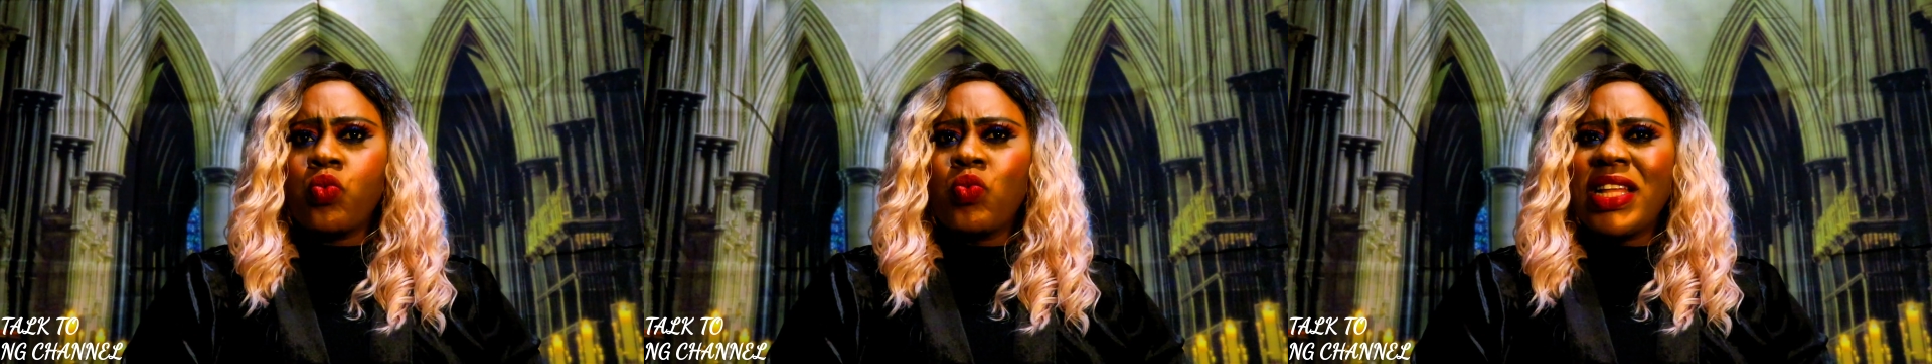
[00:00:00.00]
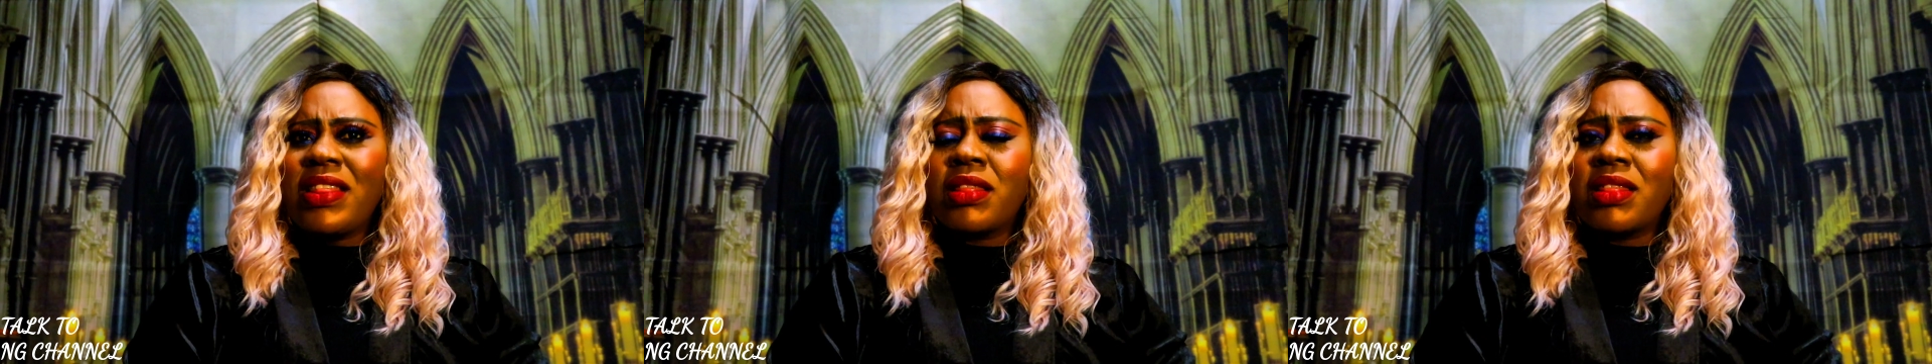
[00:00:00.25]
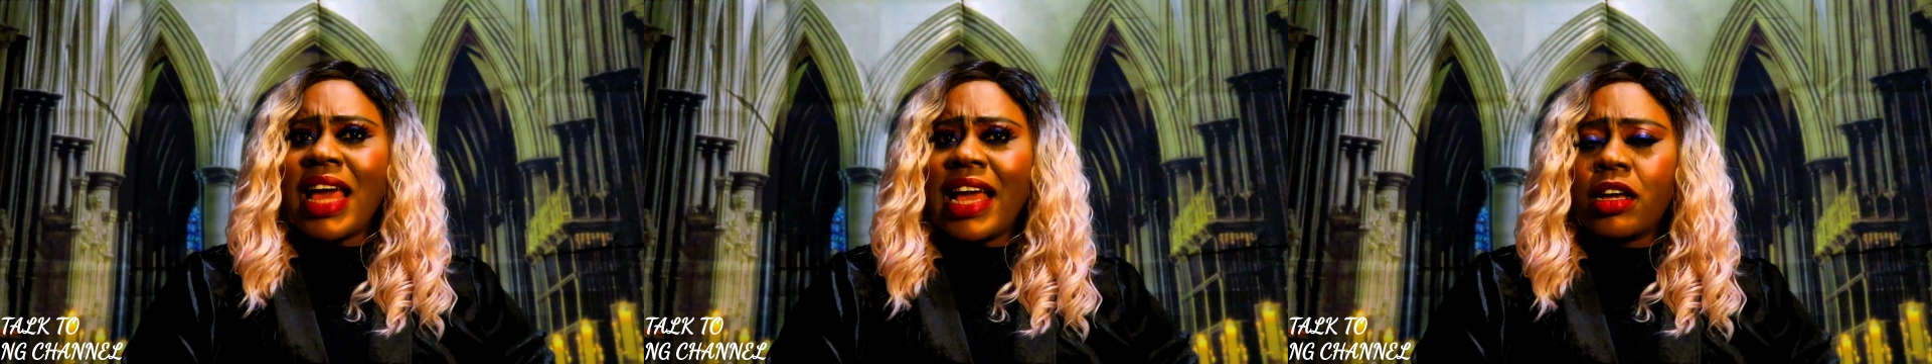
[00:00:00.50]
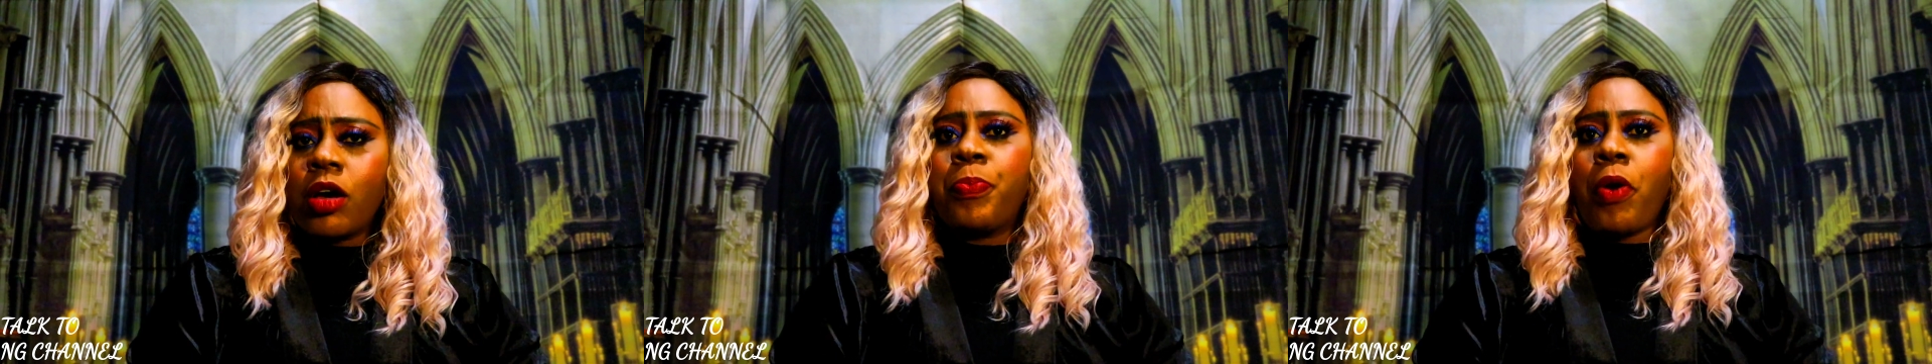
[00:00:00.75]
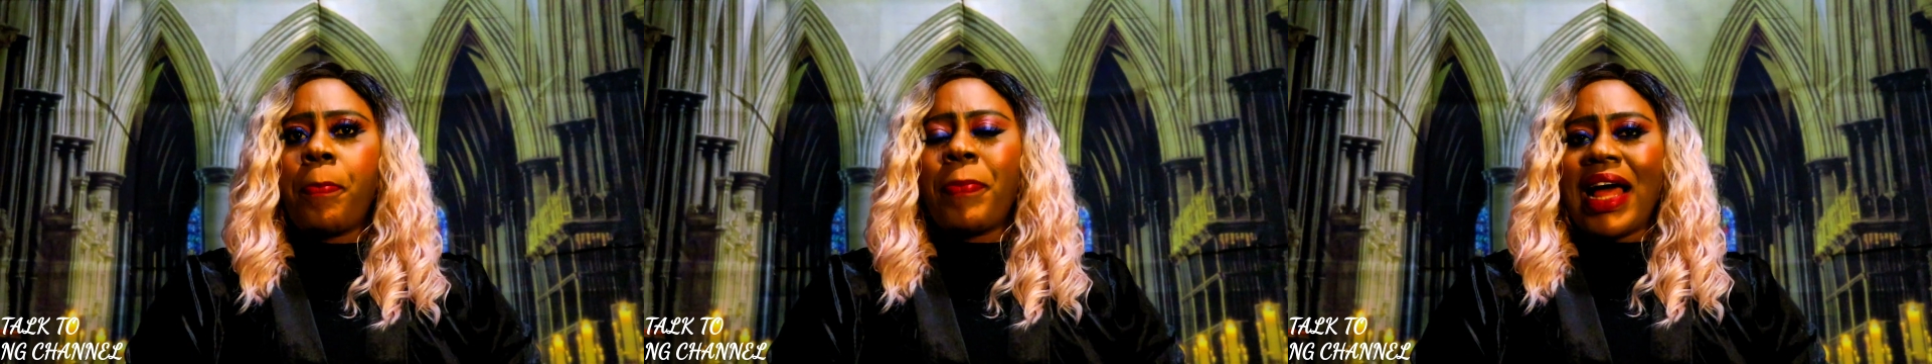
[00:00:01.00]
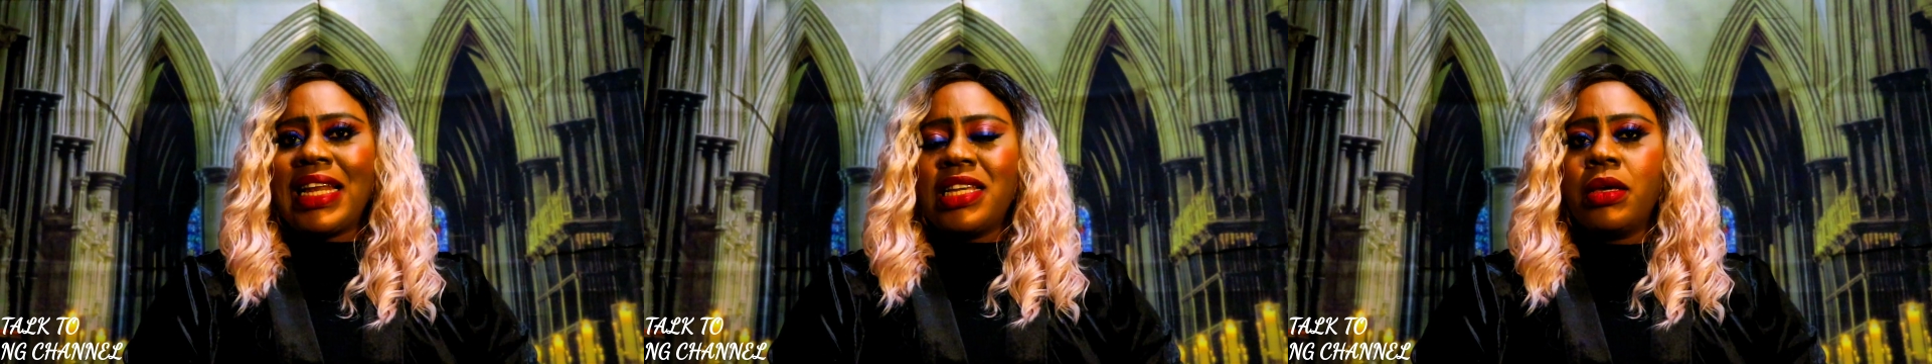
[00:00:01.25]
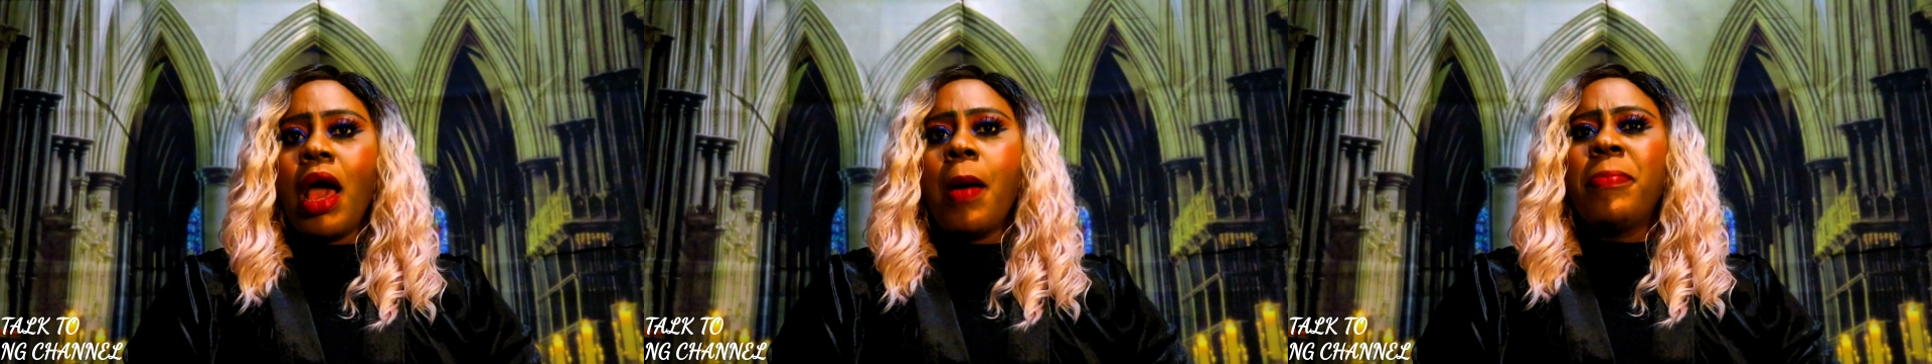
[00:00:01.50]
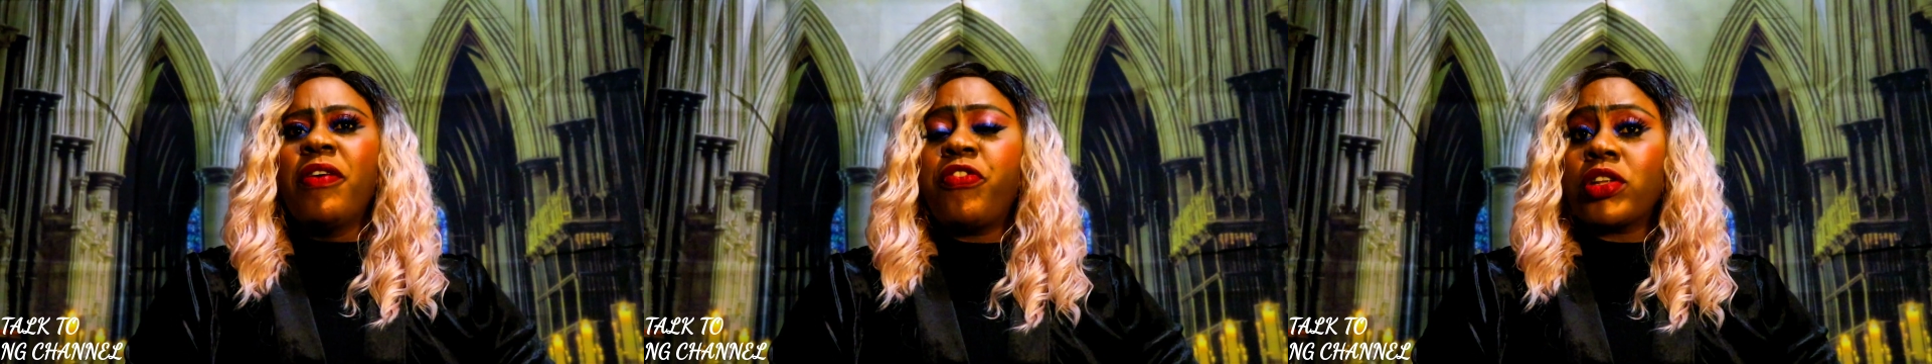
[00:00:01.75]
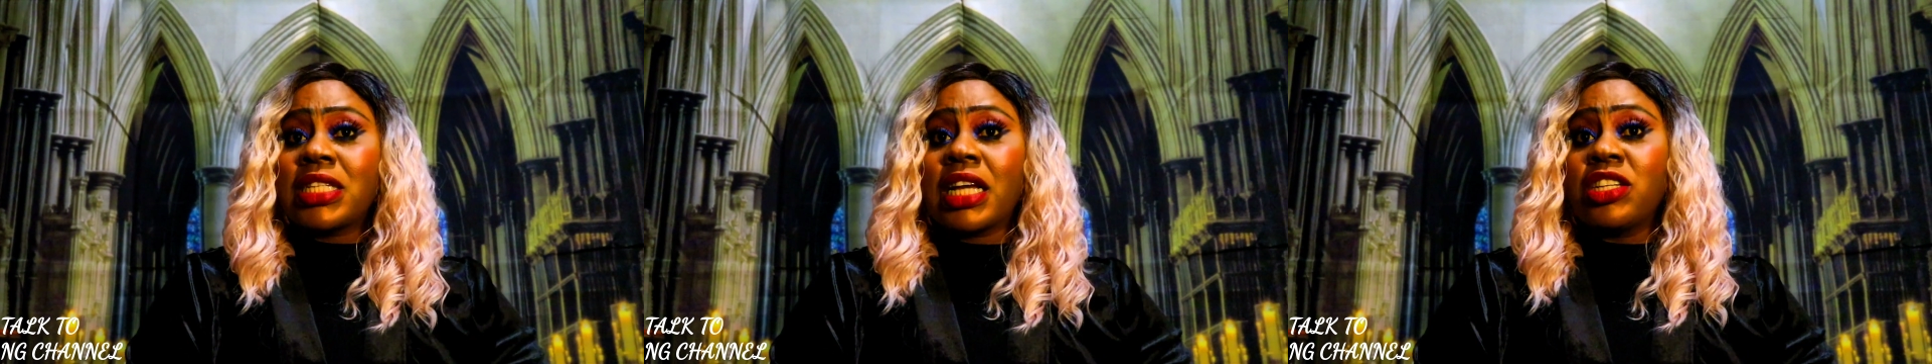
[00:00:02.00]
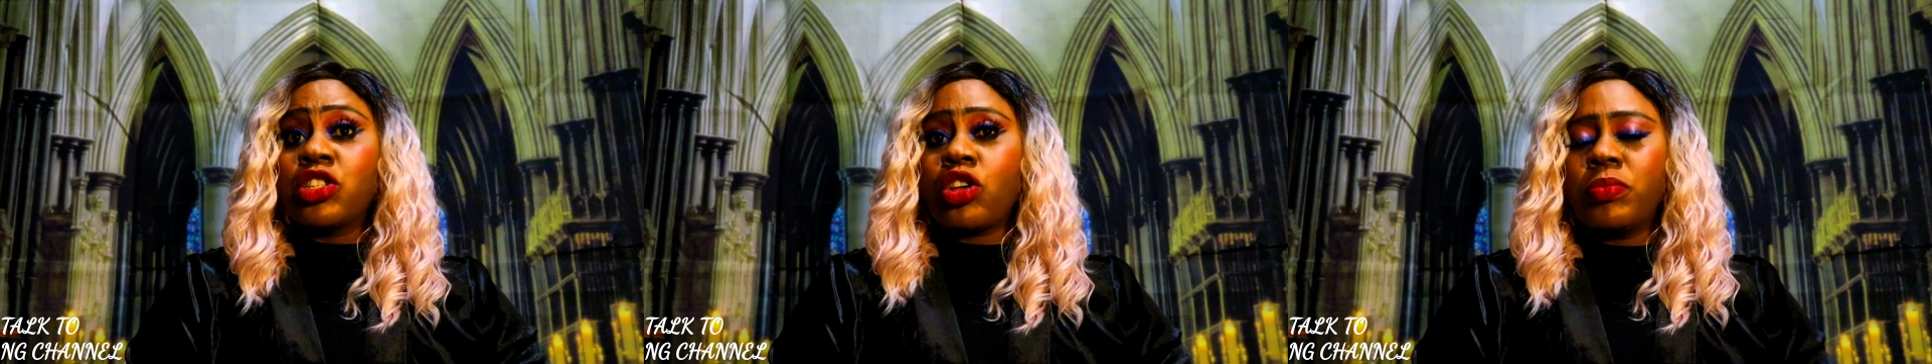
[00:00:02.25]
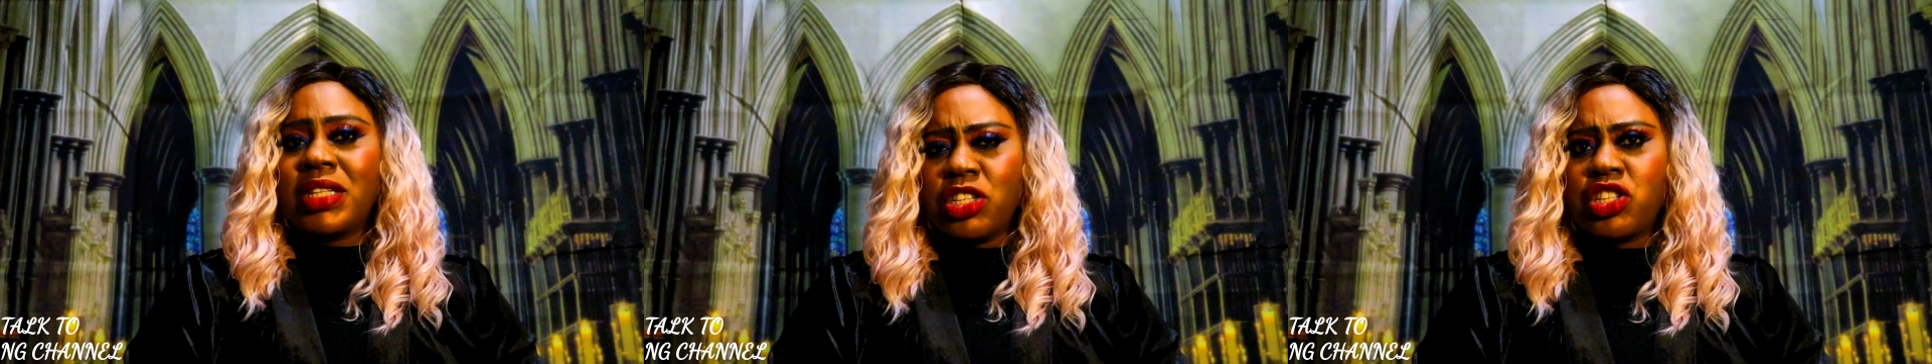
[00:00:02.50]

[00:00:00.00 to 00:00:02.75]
we think properly before taking some